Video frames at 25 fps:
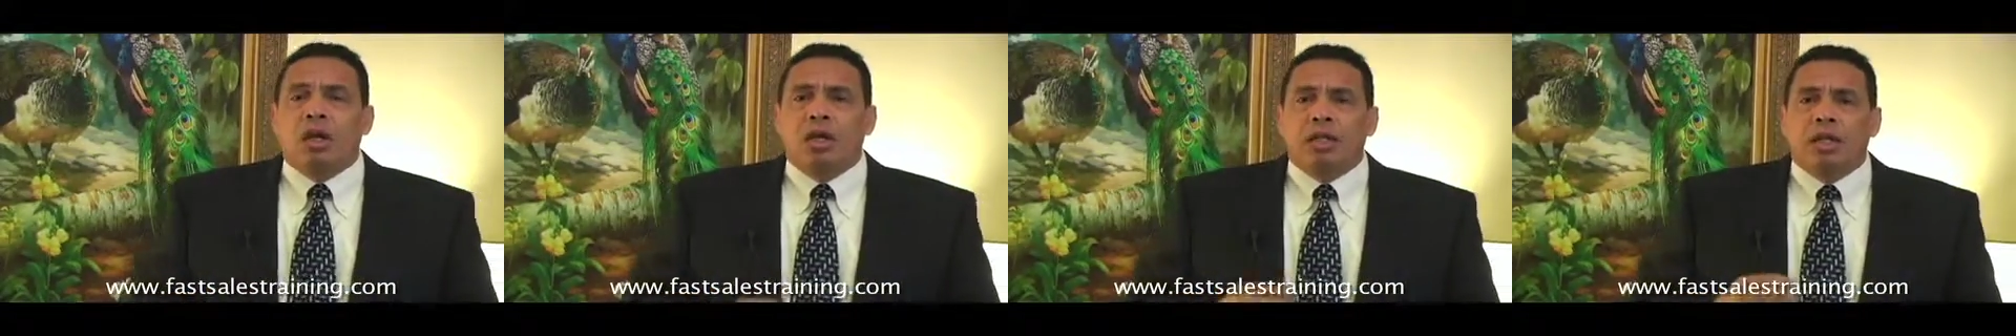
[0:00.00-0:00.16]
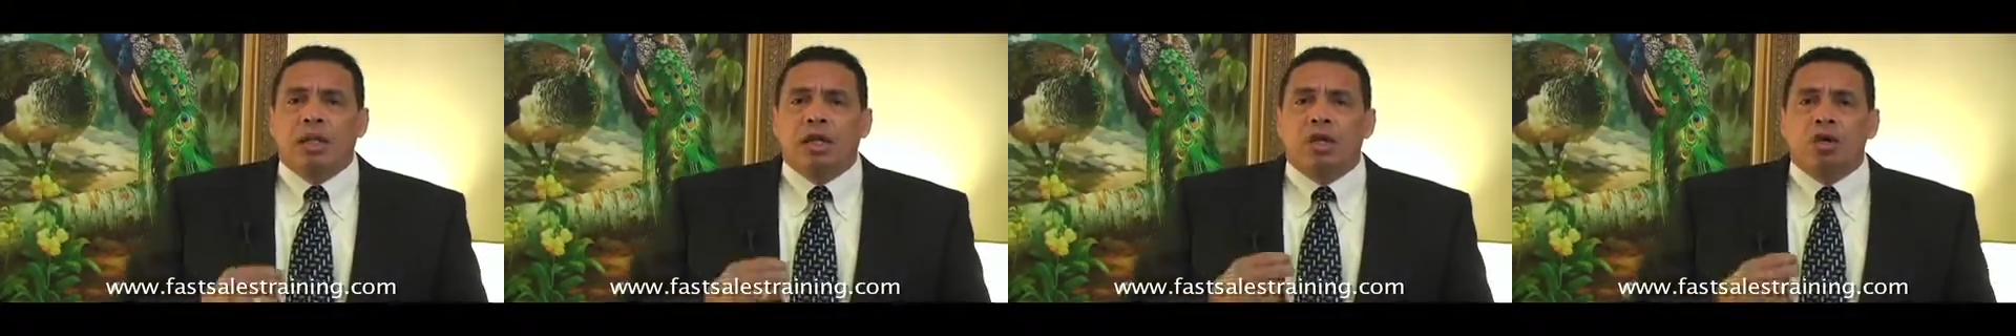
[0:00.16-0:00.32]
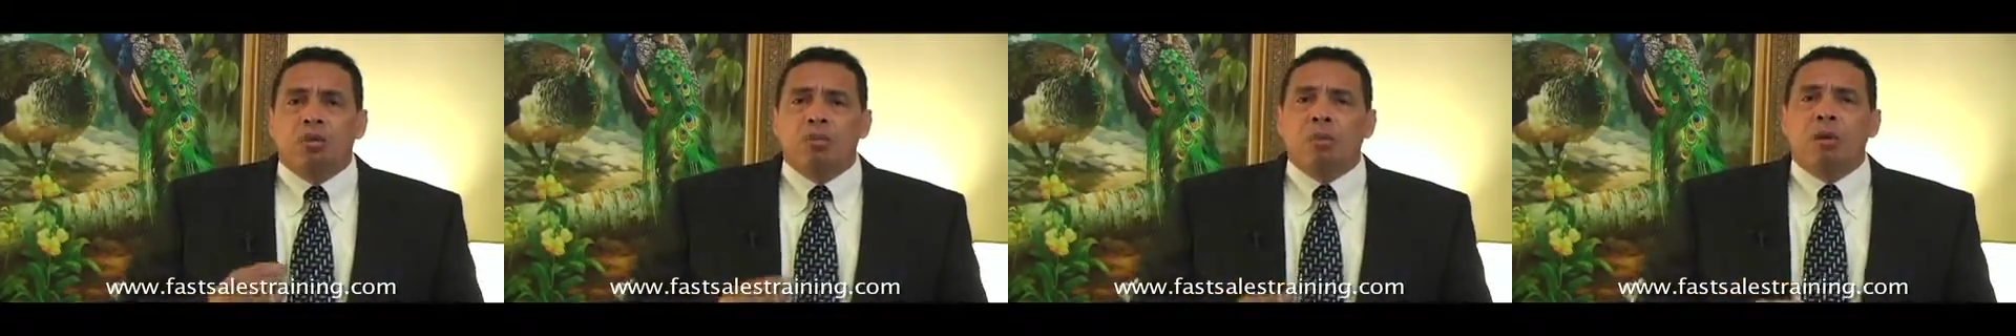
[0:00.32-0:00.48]
The
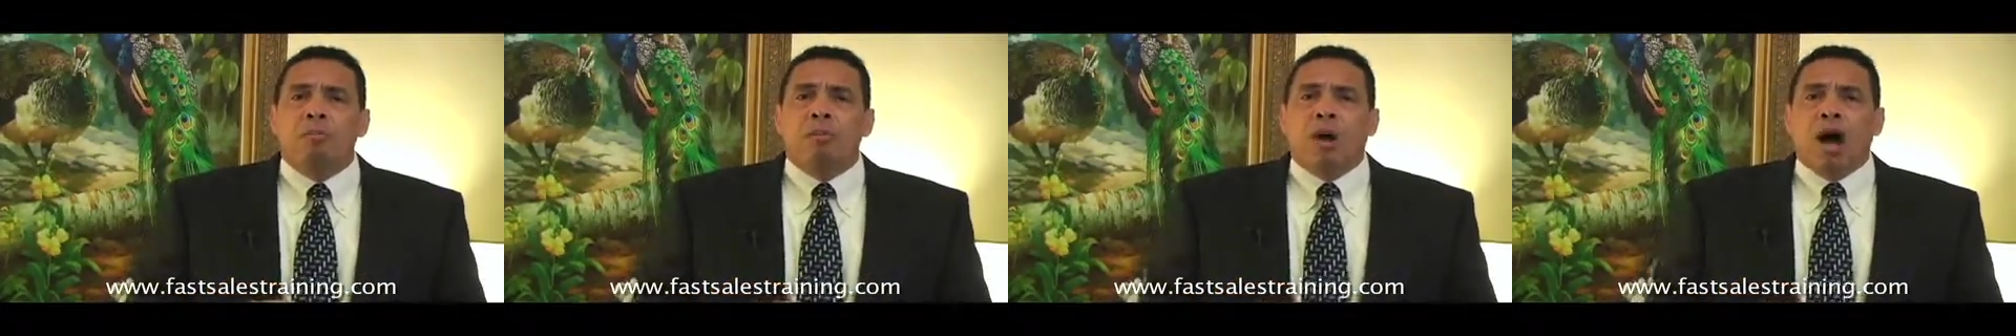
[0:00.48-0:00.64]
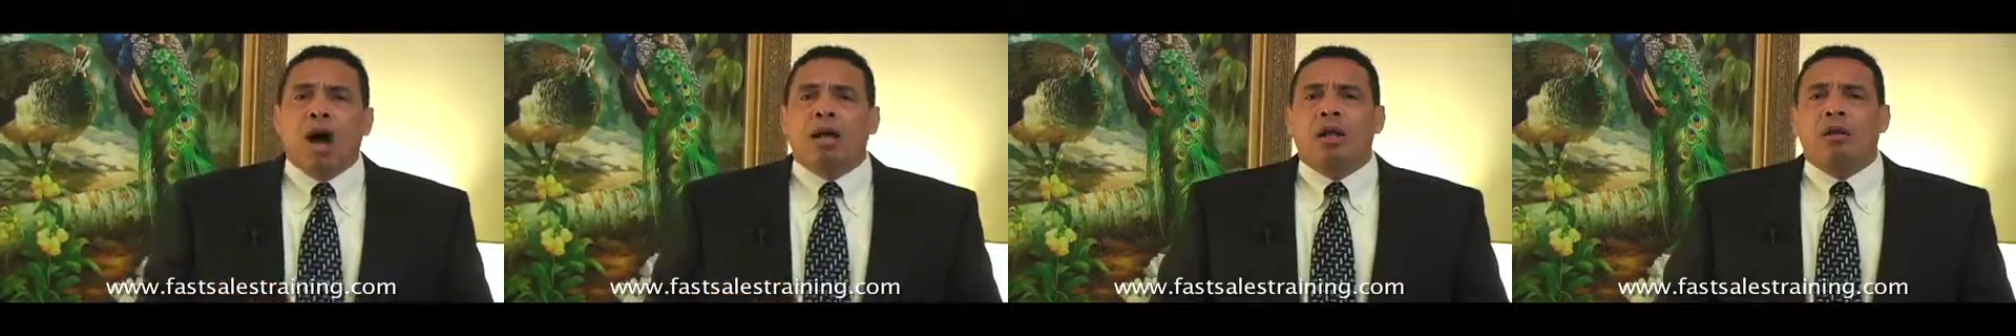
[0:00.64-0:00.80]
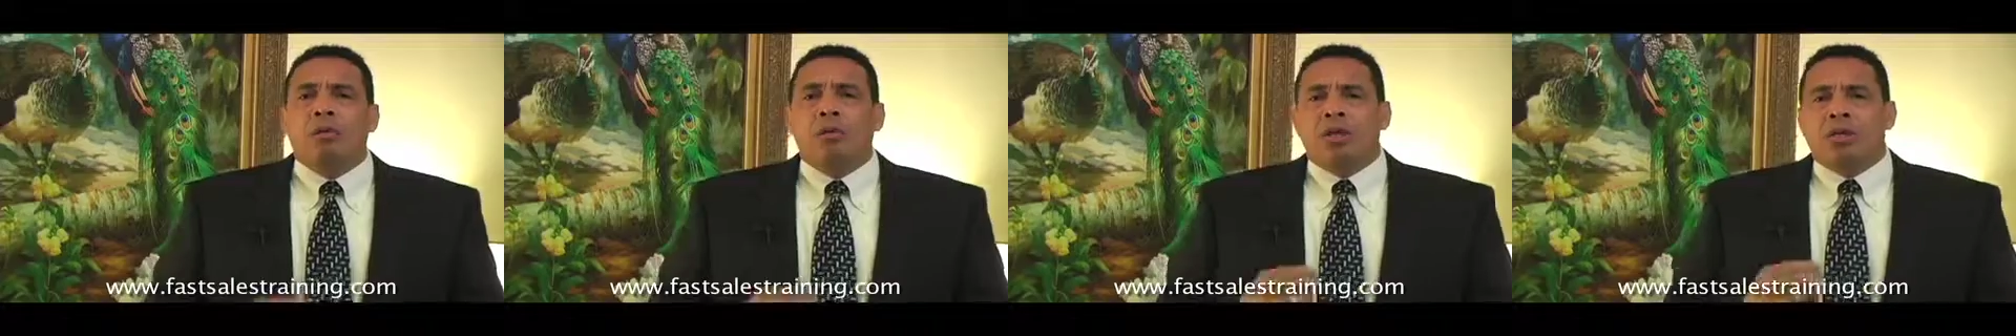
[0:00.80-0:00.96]
human
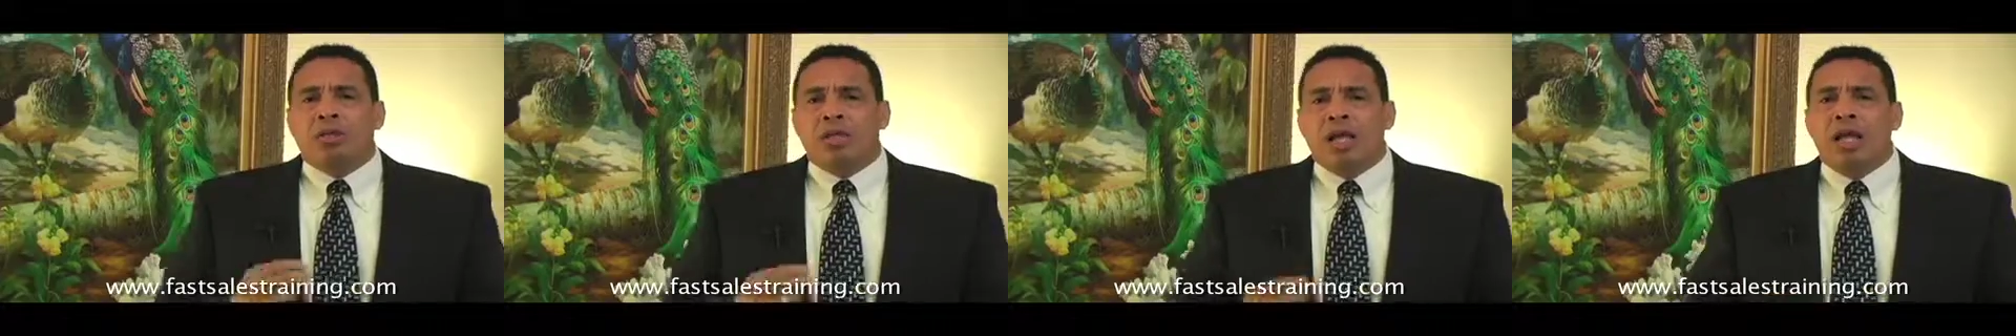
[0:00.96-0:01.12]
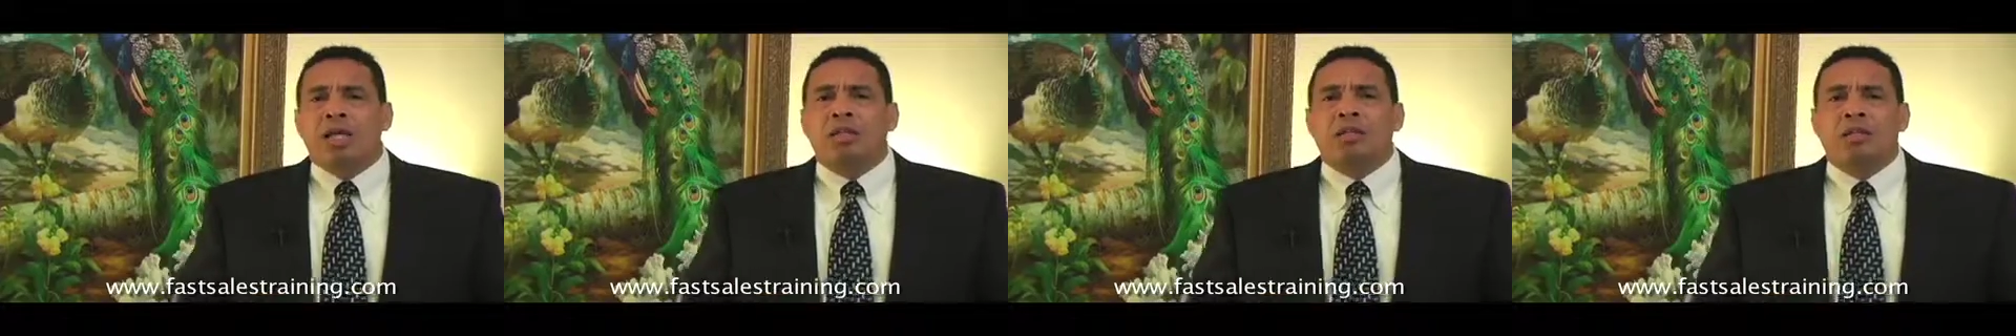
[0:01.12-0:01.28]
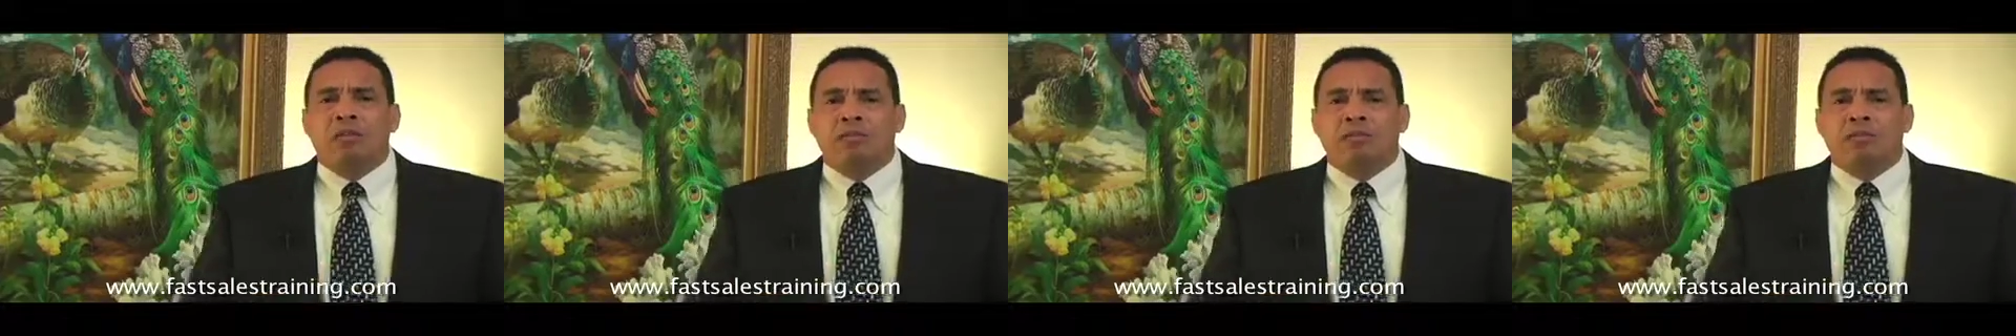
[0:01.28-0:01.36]
body retains